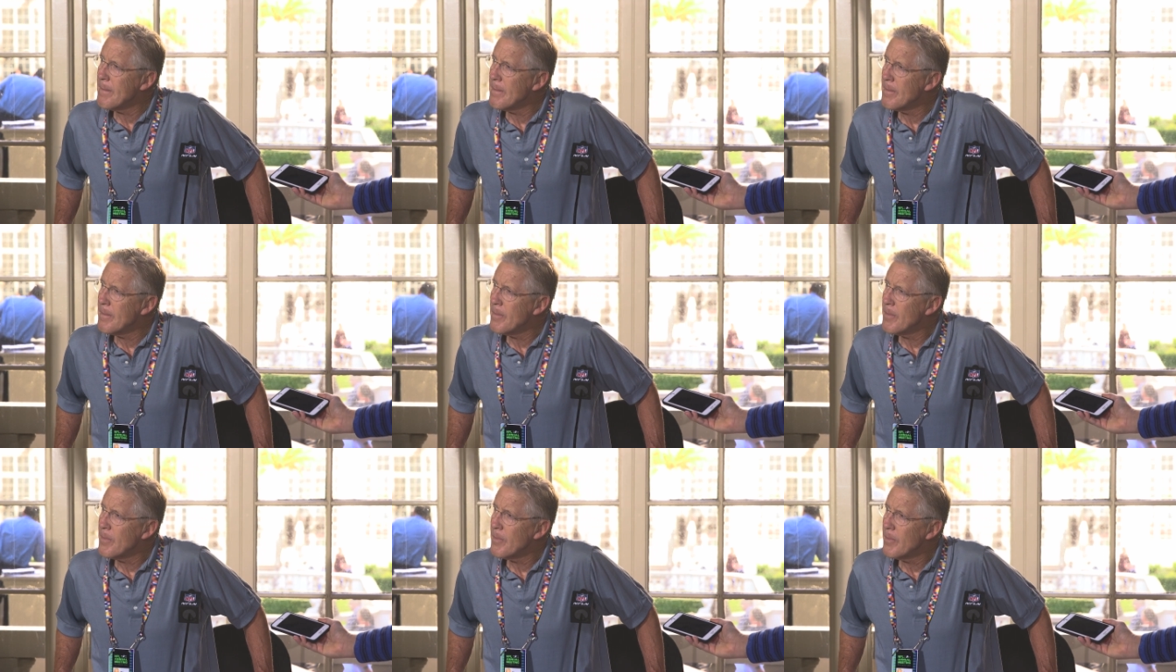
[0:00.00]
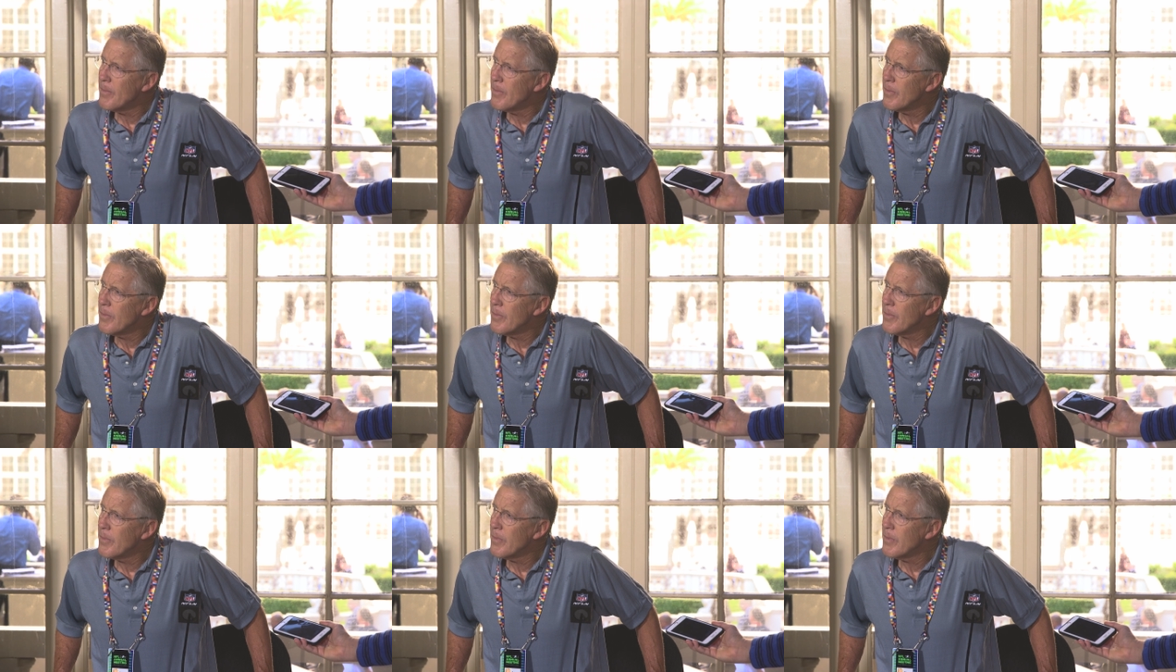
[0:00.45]
Seattle this
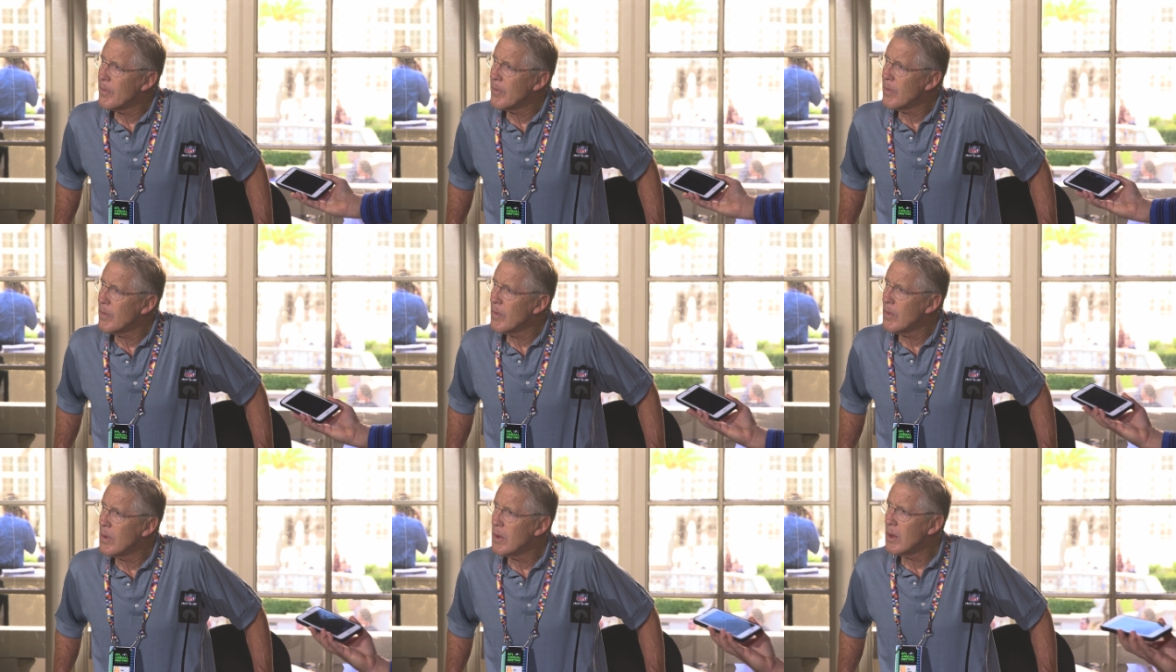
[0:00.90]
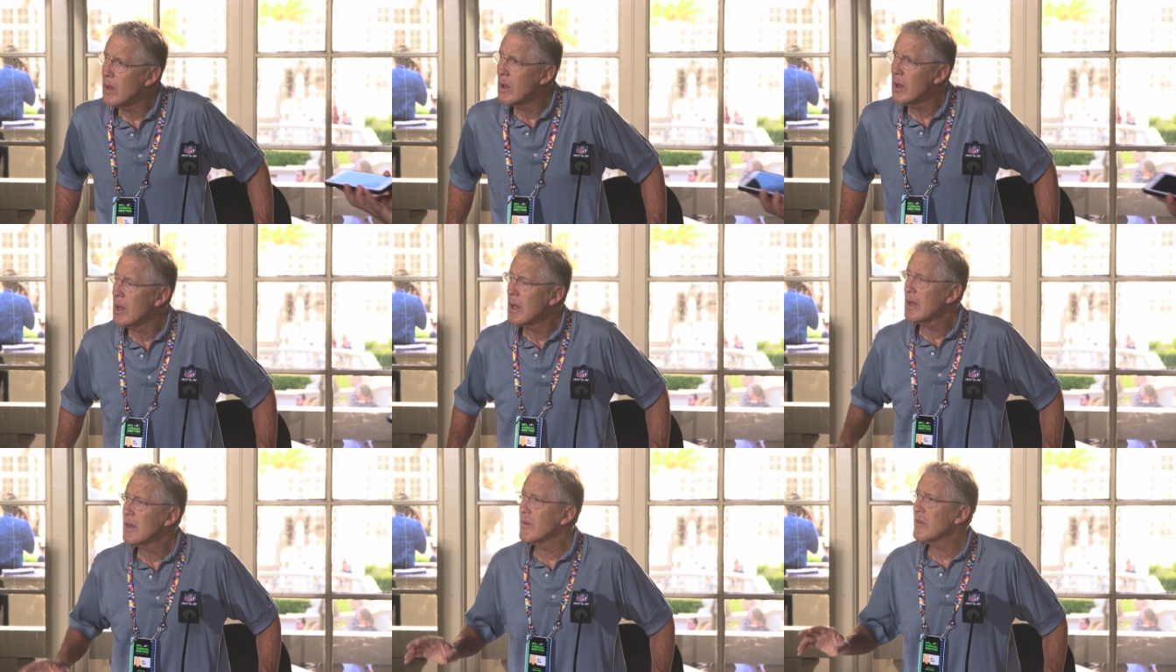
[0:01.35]
year, what do you think it'll be like
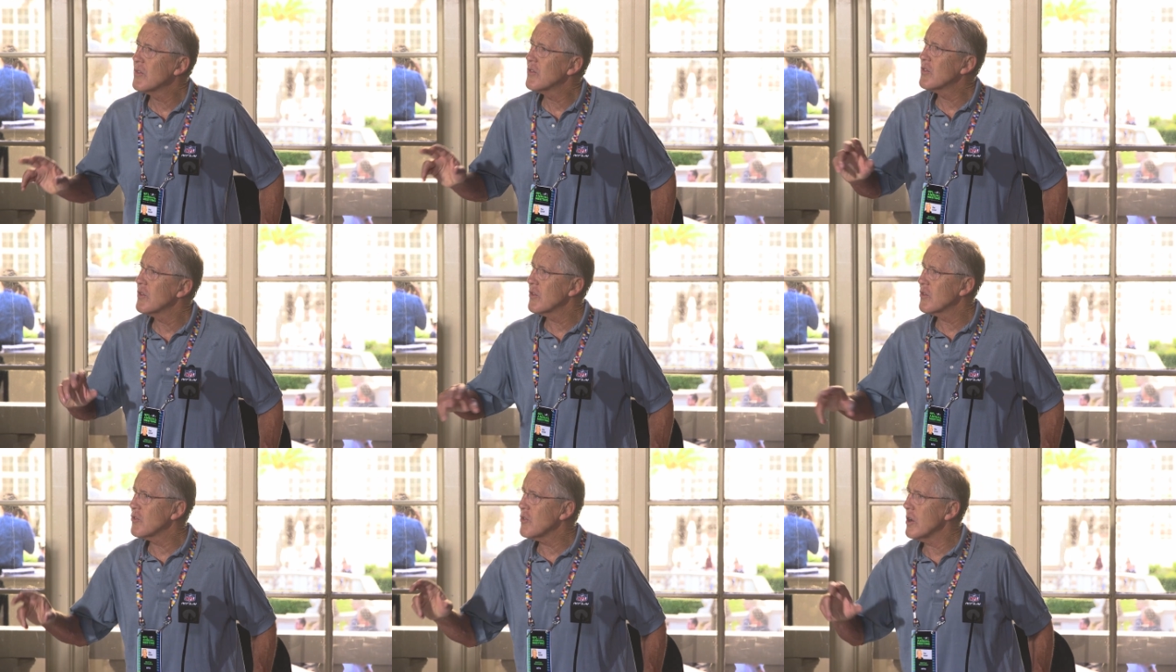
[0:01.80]
when Russ comes,